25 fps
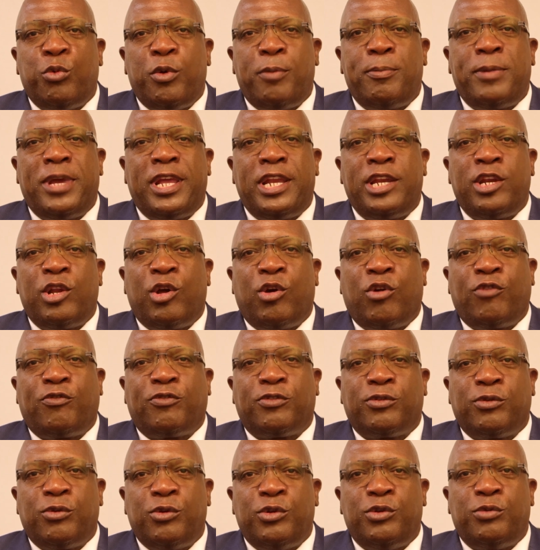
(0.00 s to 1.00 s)
women
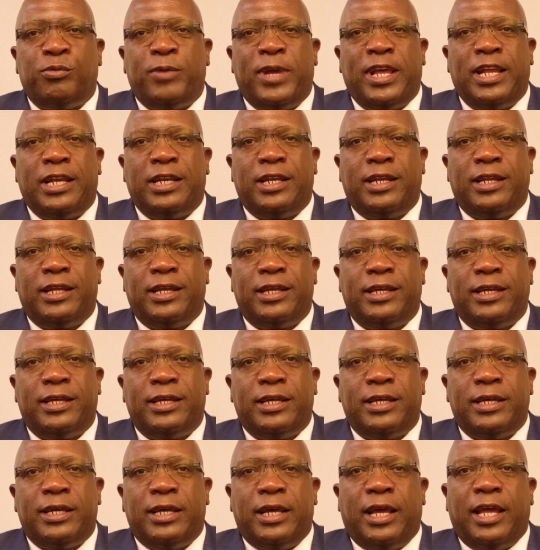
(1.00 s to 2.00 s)
of goodwill
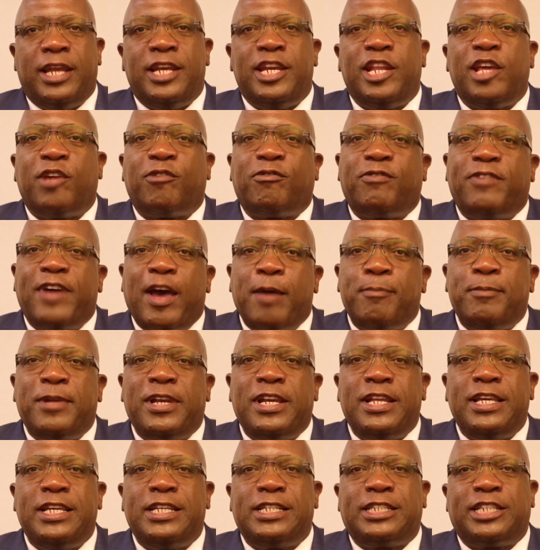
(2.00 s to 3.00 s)
and their
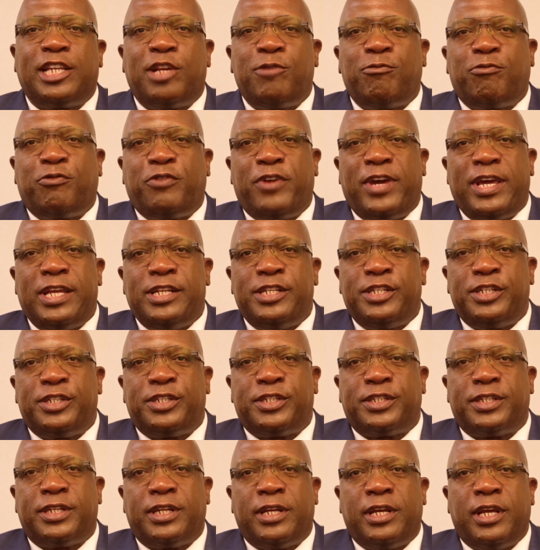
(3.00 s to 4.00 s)
families and
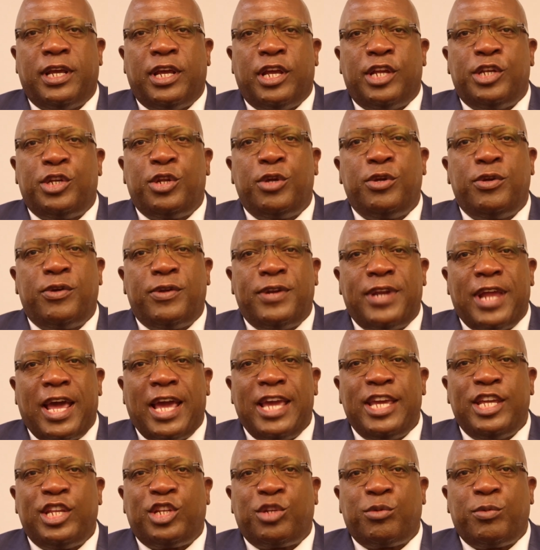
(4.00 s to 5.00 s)
friends to
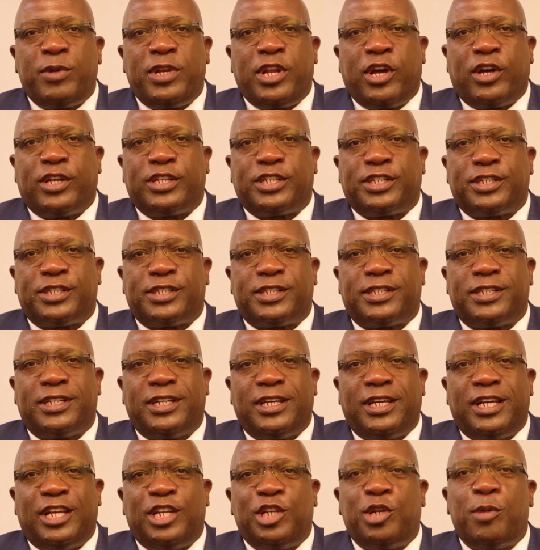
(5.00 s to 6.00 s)
unite with us
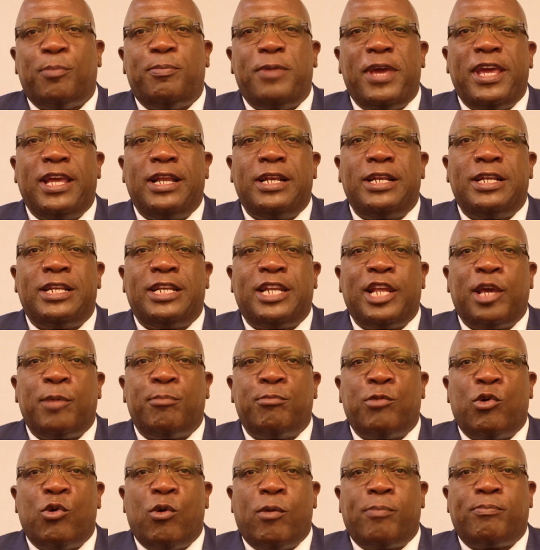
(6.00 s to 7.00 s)
to build a
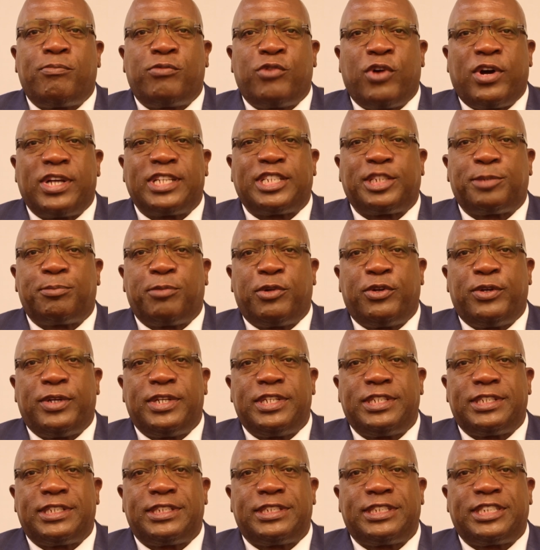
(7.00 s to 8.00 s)
more
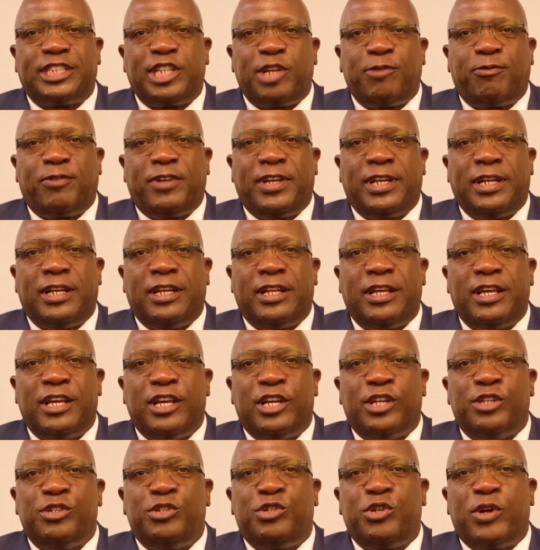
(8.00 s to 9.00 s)
prosperous, civil,
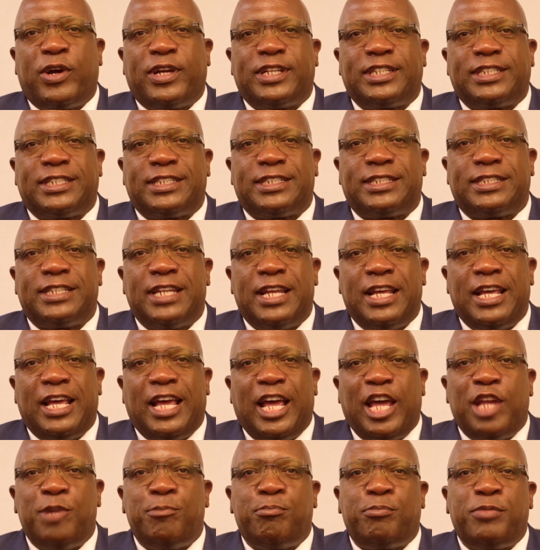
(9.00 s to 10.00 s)
just,
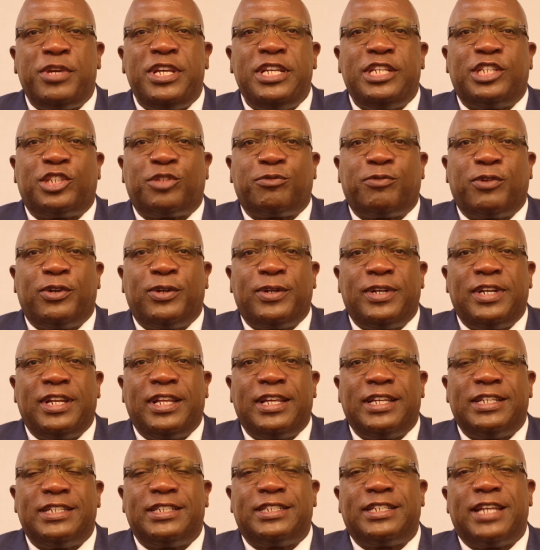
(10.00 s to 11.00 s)
and peaceful
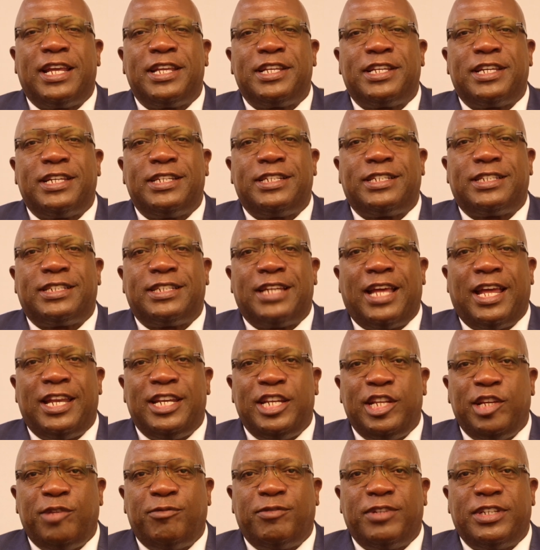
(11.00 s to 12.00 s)
St. Kitts and
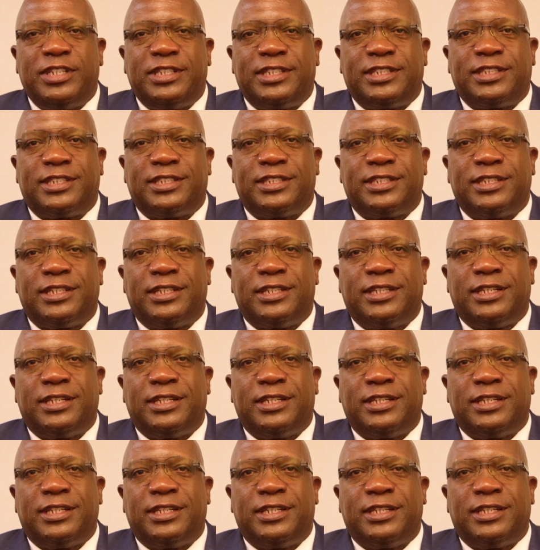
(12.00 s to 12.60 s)
Nevis.